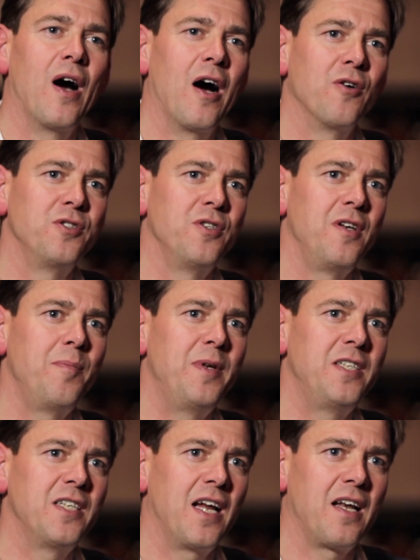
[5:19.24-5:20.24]
how should it
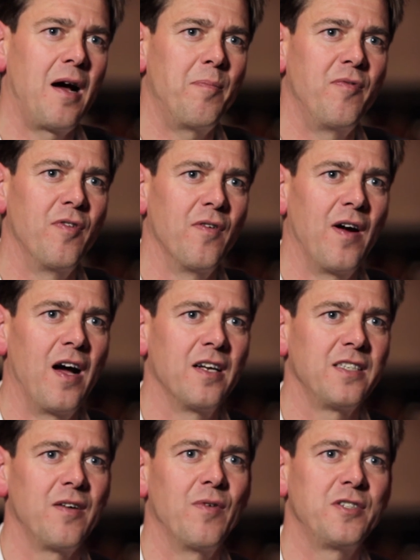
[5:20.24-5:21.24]
be set up for
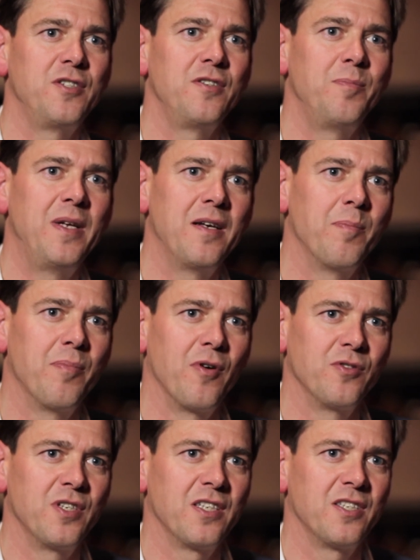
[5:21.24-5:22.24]
us and what should be the
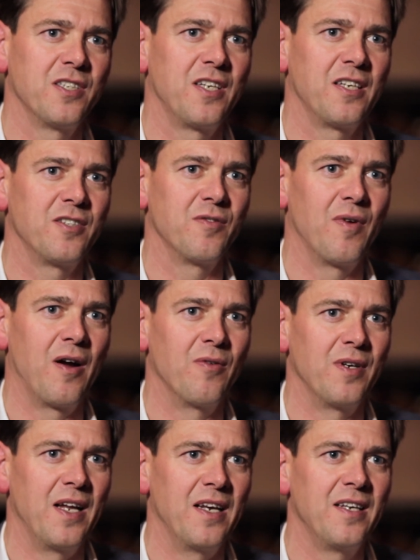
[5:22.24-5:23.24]
processes that
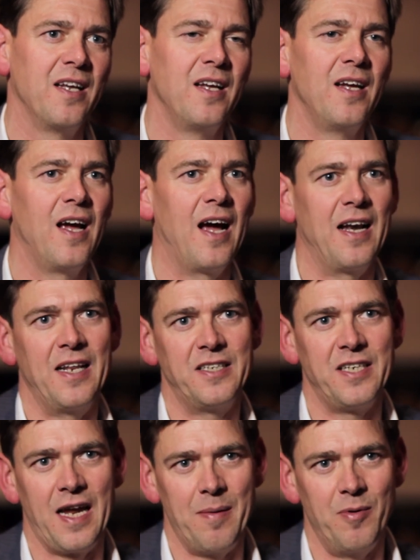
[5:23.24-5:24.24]
surround it, and
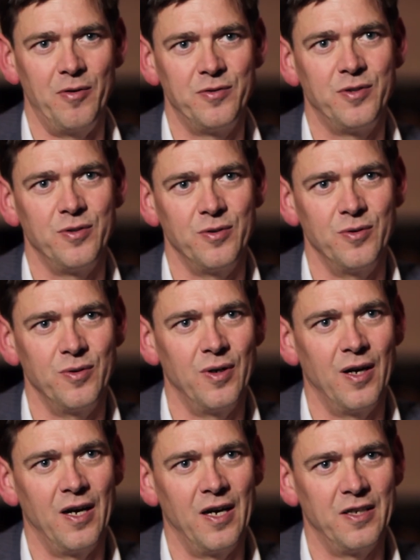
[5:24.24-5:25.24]
it's able
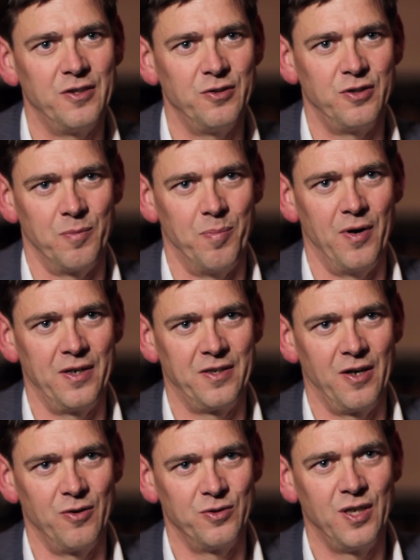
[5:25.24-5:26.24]
to support
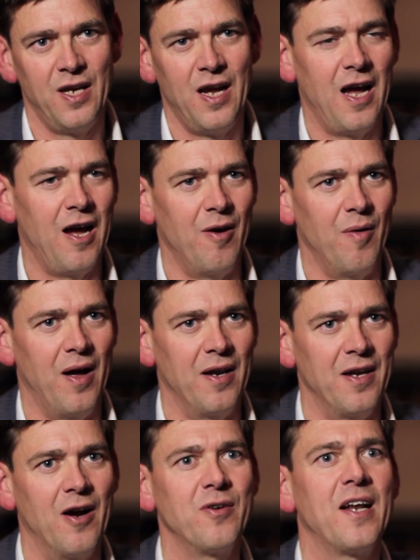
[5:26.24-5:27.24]
those.
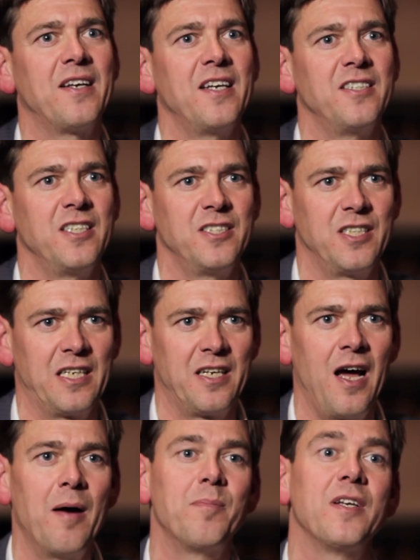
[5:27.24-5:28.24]
And now that this is set
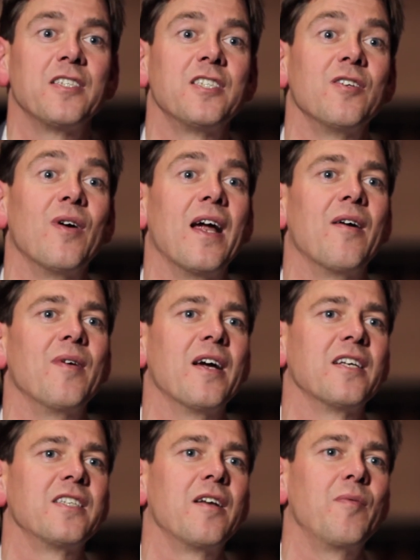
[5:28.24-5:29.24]
up, there's still
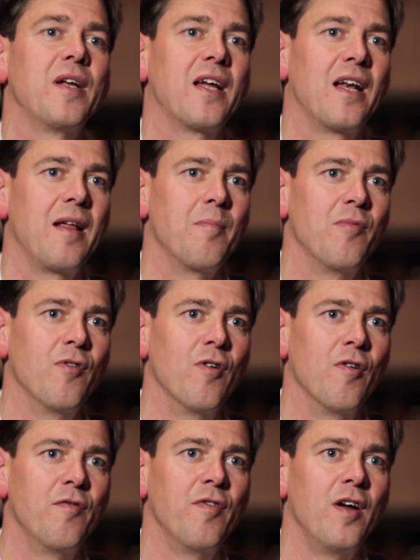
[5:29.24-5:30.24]
areas that we can
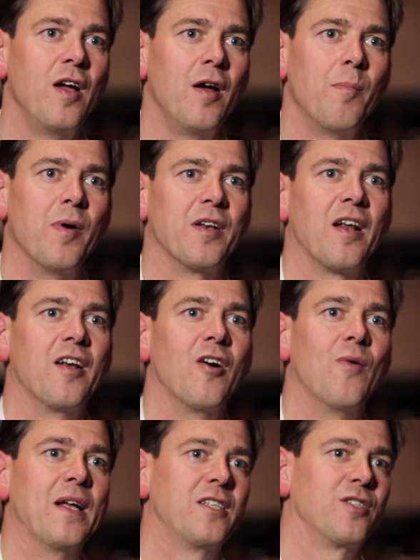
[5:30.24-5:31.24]
improve, but I
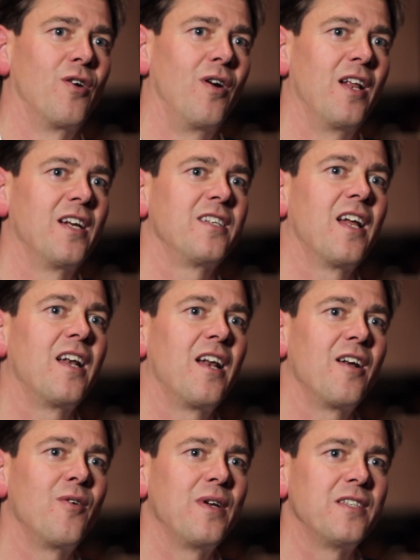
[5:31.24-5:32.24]
know it's solid and
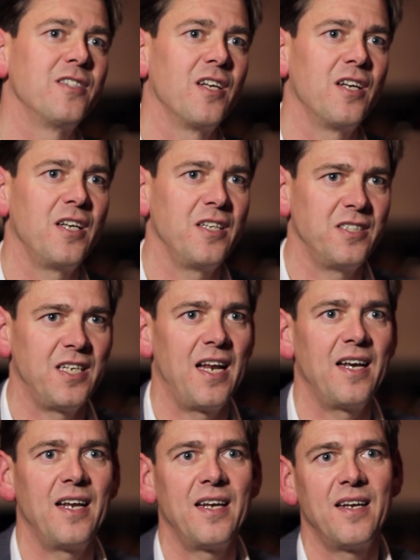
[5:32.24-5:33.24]
I know it's
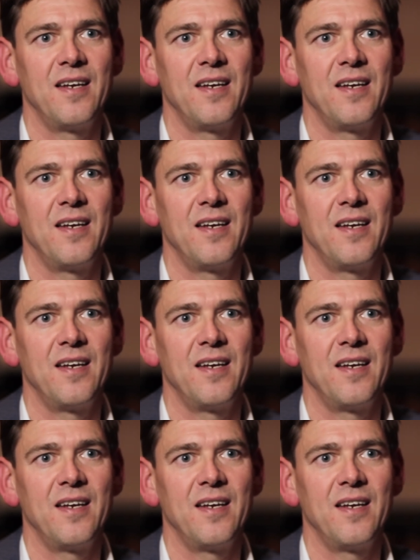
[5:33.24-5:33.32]
standing.